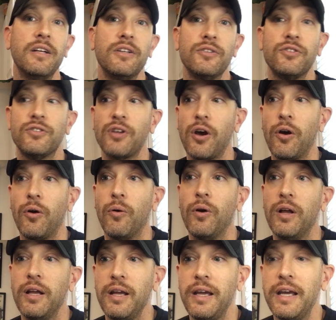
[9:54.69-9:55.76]
So
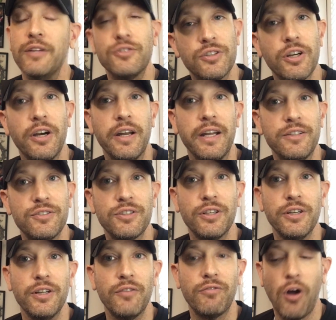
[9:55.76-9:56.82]
it's good. It's
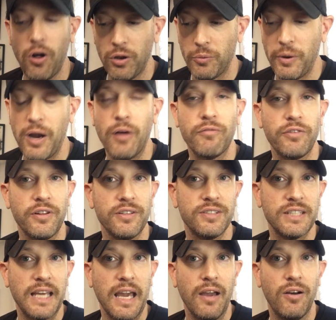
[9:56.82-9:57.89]
good all around for the
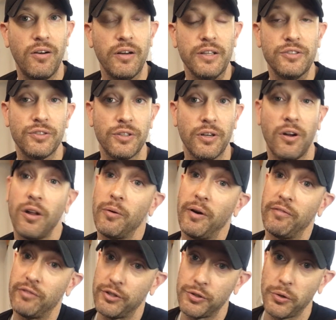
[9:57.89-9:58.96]
scale. It's good all
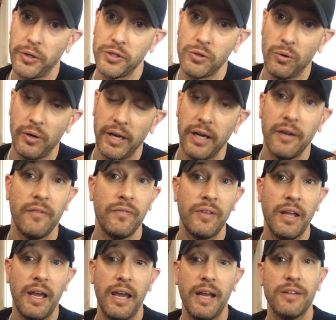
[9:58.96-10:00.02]
around for Joy Toy.
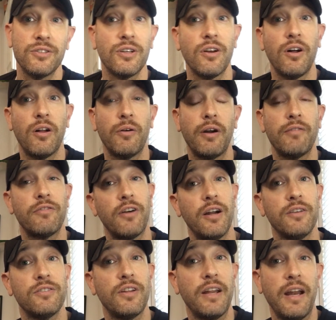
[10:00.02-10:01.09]
and it's good all around for
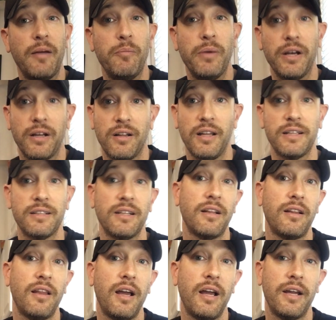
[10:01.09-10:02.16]
us that have been collecting the
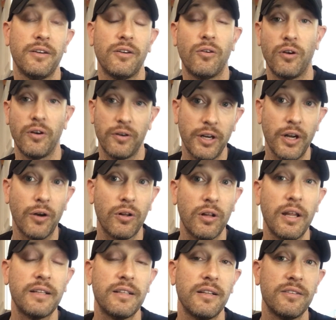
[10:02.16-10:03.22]
line, or
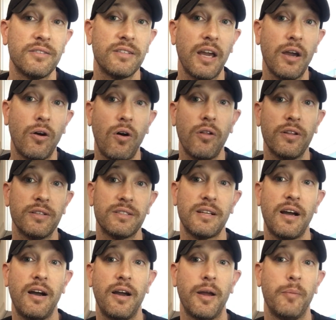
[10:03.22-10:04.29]
collecting the scale all this
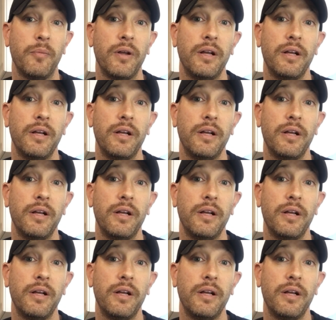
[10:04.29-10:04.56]
time.